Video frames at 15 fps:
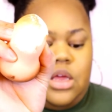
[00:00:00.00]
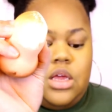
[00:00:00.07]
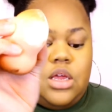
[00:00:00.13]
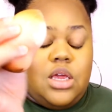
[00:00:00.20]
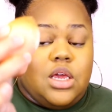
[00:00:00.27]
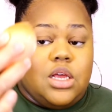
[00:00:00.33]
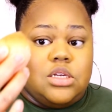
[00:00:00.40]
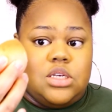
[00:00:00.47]

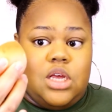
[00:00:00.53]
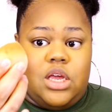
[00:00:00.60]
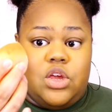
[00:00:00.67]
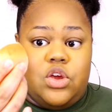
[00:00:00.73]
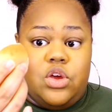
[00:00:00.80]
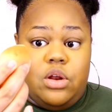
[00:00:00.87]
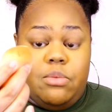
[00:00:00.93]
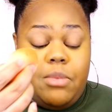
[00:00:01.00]
get a
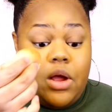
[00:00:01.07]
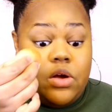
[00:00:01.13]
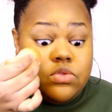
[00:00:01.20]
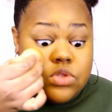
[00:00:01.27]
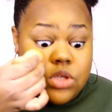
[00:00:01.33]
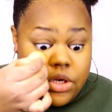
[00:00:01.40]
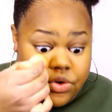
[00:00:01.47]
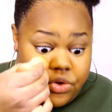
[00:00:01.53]
good
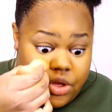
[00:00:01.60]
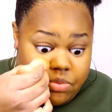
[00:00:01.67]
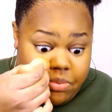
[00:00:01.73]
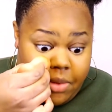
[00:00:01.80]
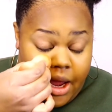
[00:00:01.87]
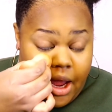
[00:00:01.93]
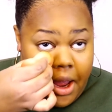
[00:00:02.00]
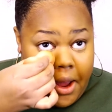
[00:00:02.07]
amount underneath
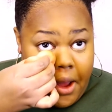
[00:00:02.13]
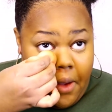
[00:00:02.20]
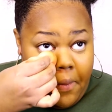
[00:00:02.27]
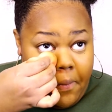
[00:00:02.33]
my eye.